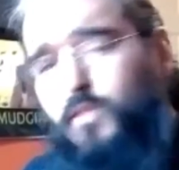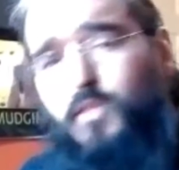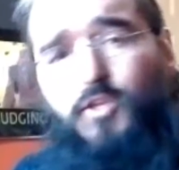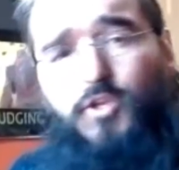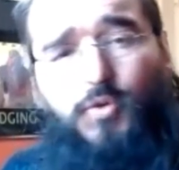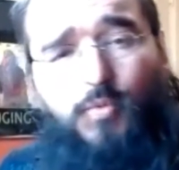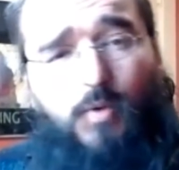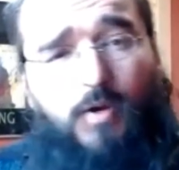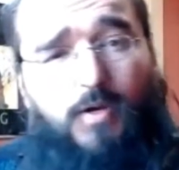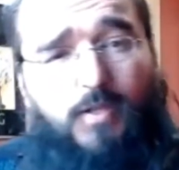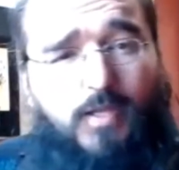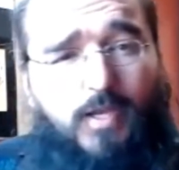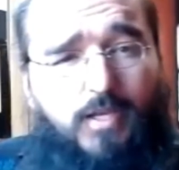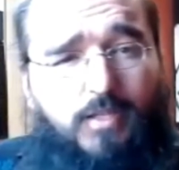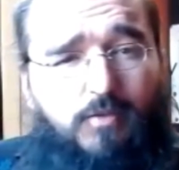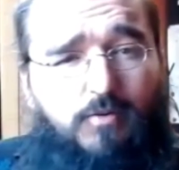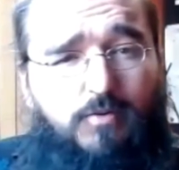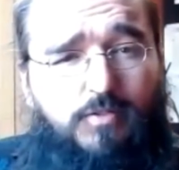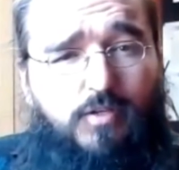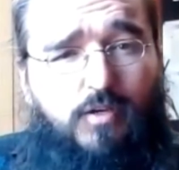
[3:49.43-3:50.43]
you want to take
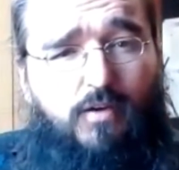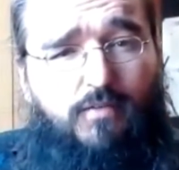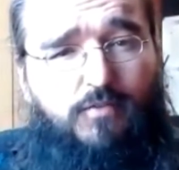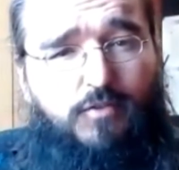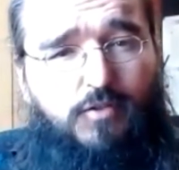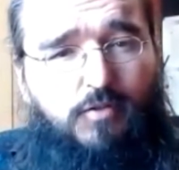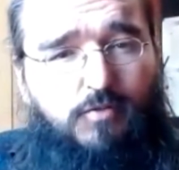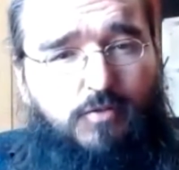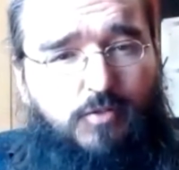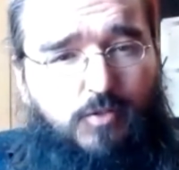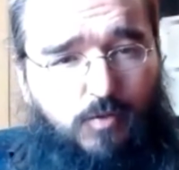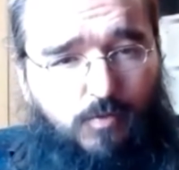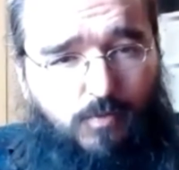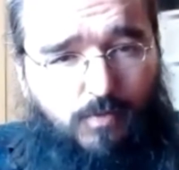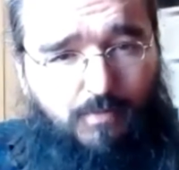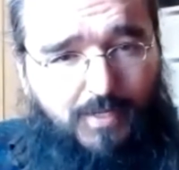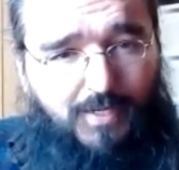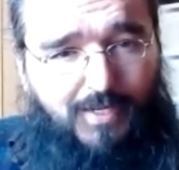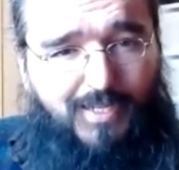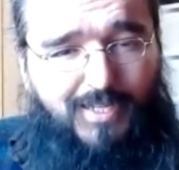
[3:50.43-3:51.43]
those off too. So I'm
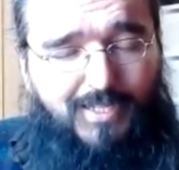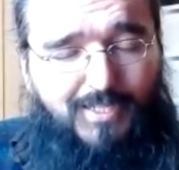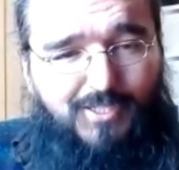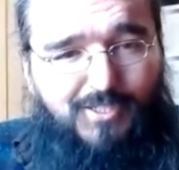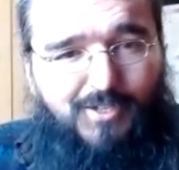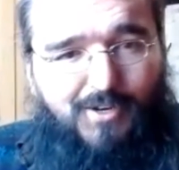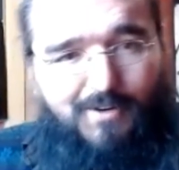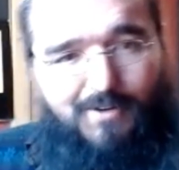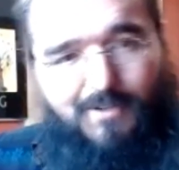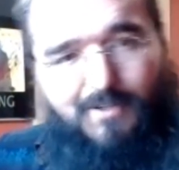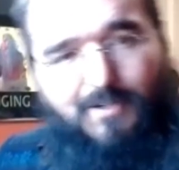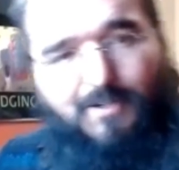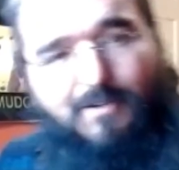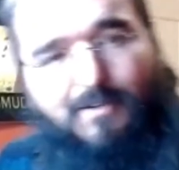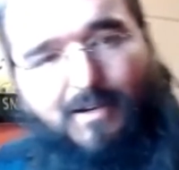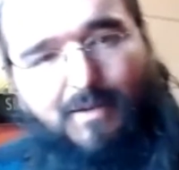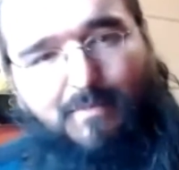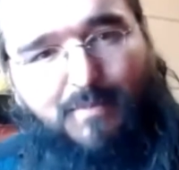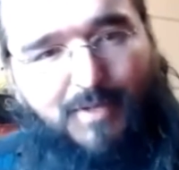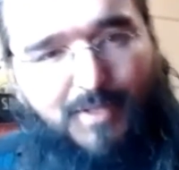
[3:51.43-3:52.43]
going to get started here
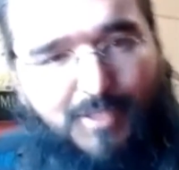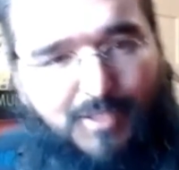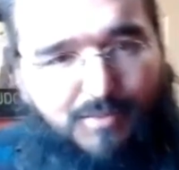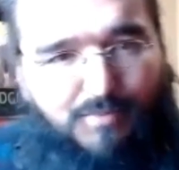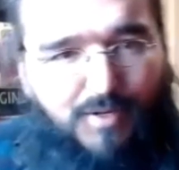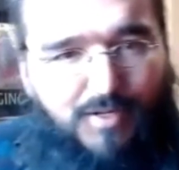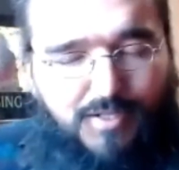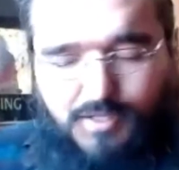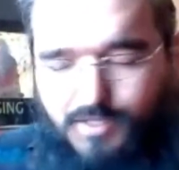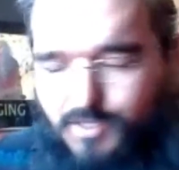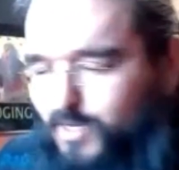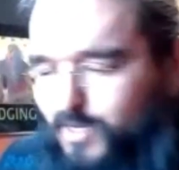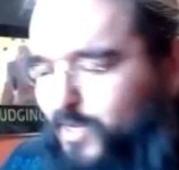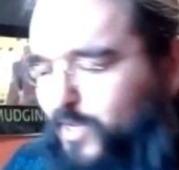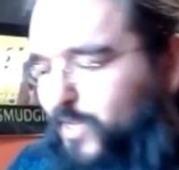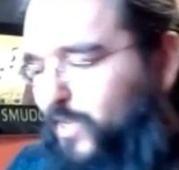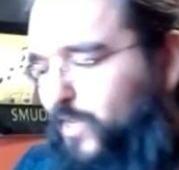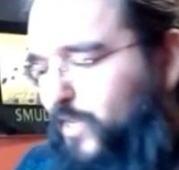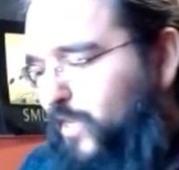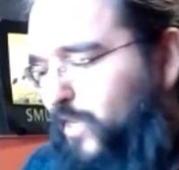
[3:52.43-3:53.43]
and I'm going to smudge
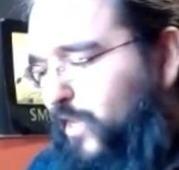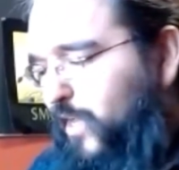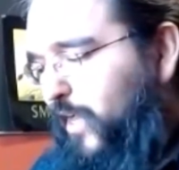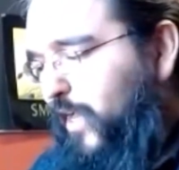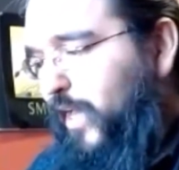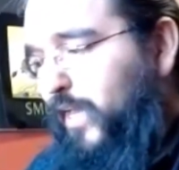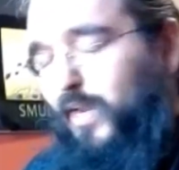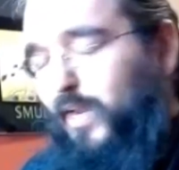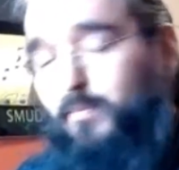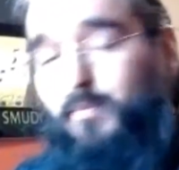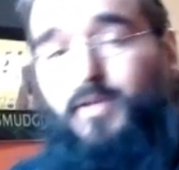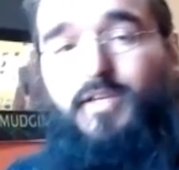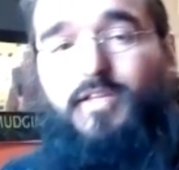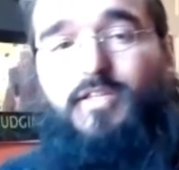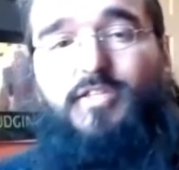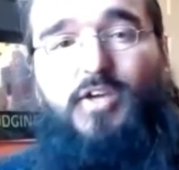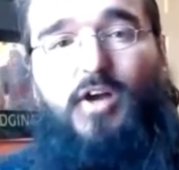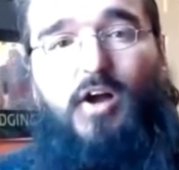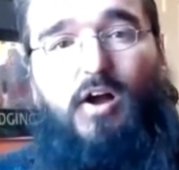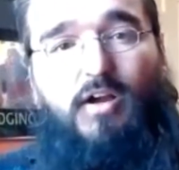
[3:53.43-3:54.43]
and I'm going to
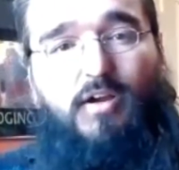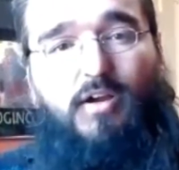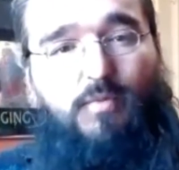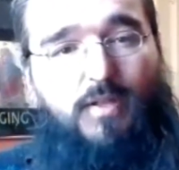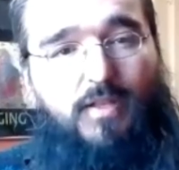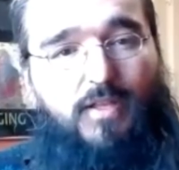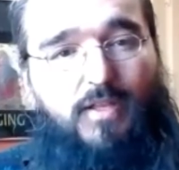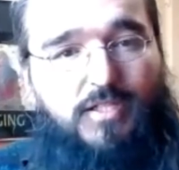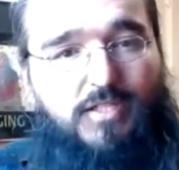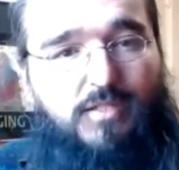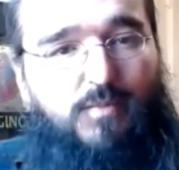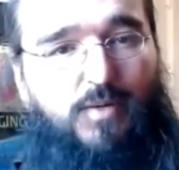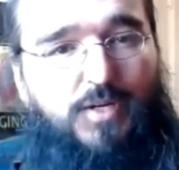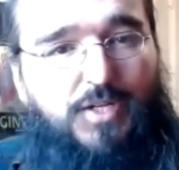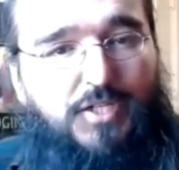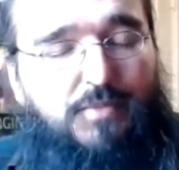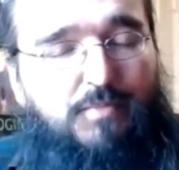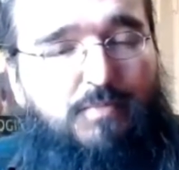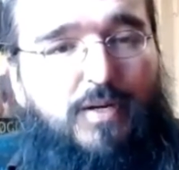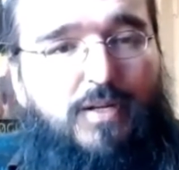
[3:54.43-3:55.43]
talk while I
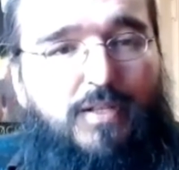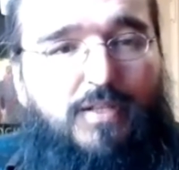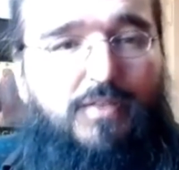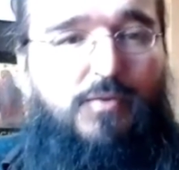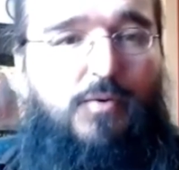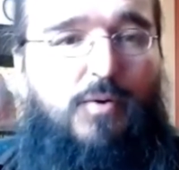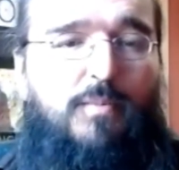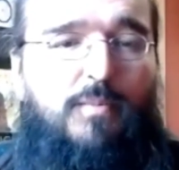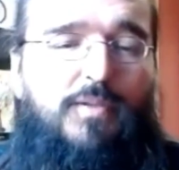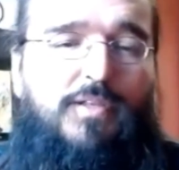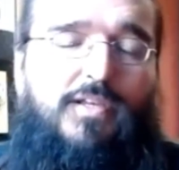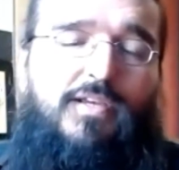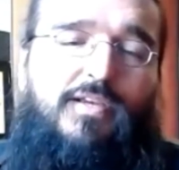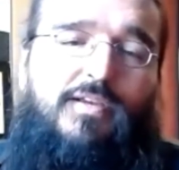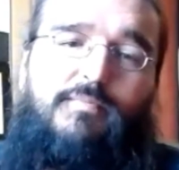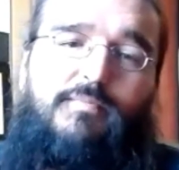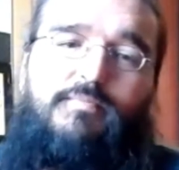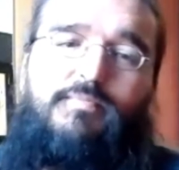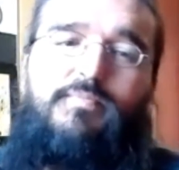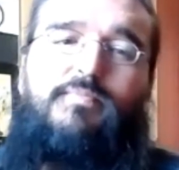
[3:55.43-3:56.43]
smudge. But
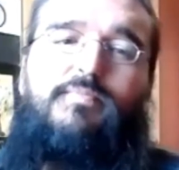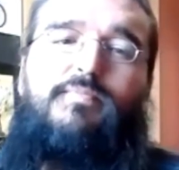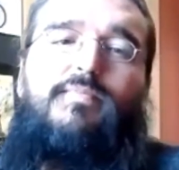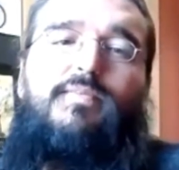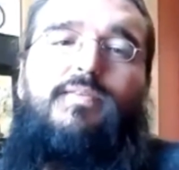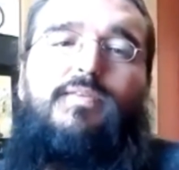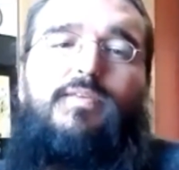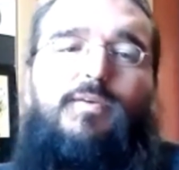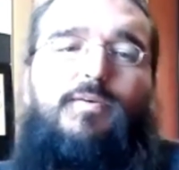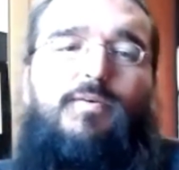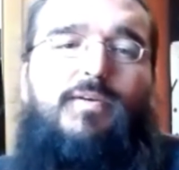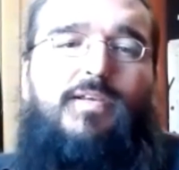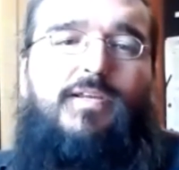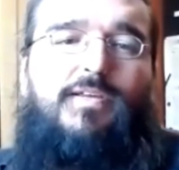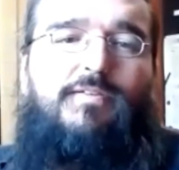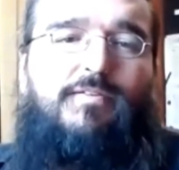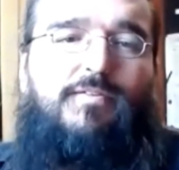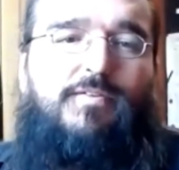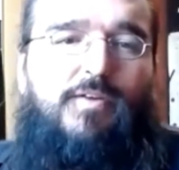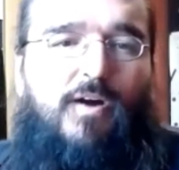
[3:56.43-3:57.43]
normally you can
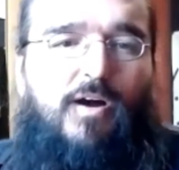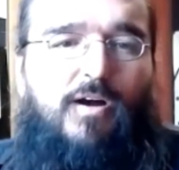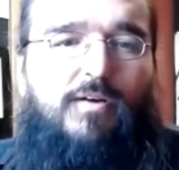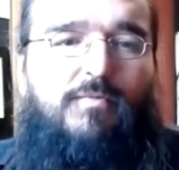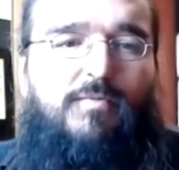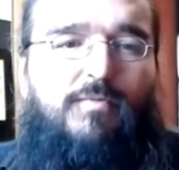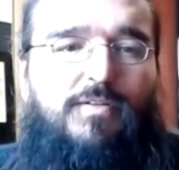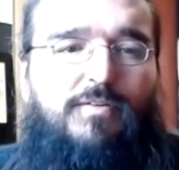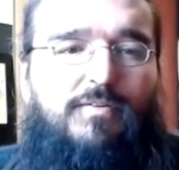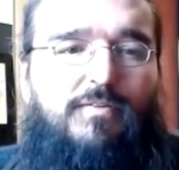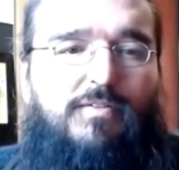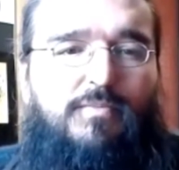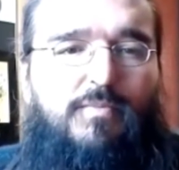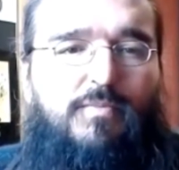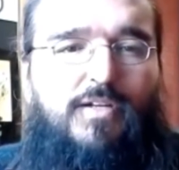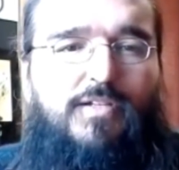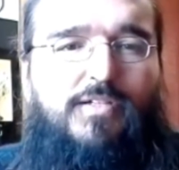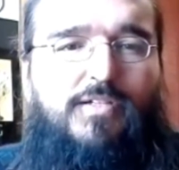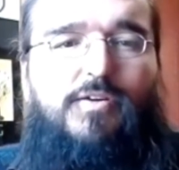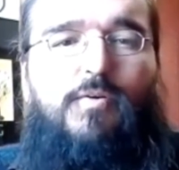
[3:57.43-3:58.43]
either talk when you
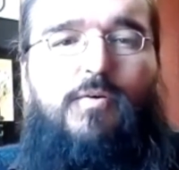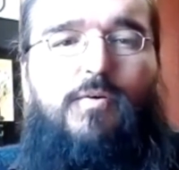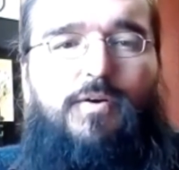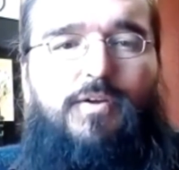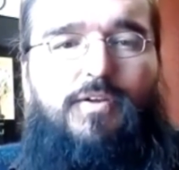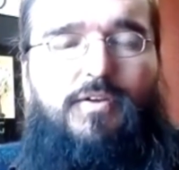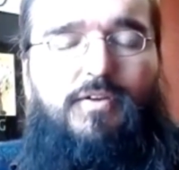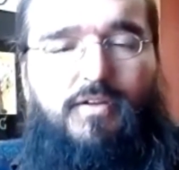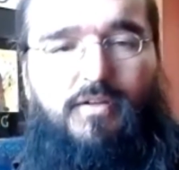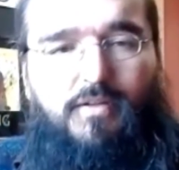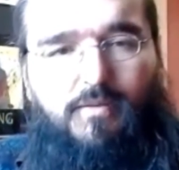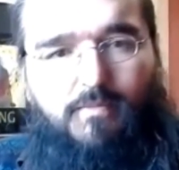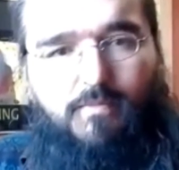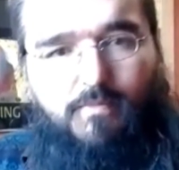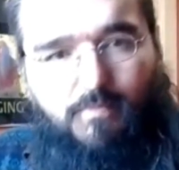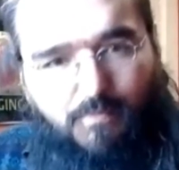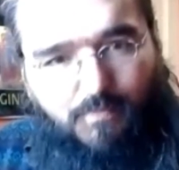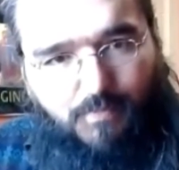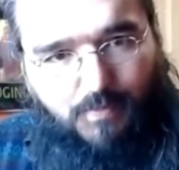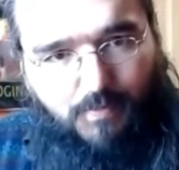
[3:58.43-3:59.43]
smudge or you can
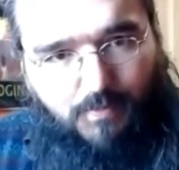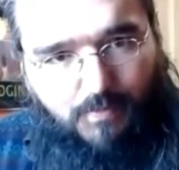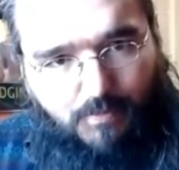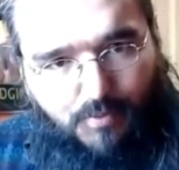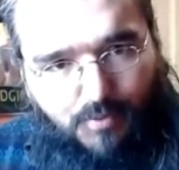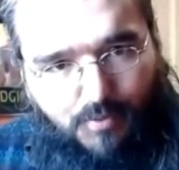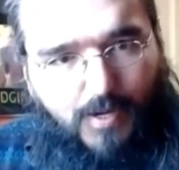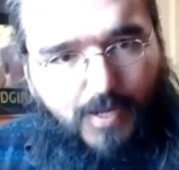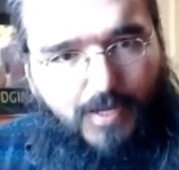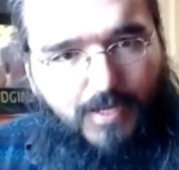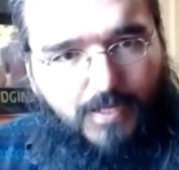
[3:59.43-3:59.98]
pray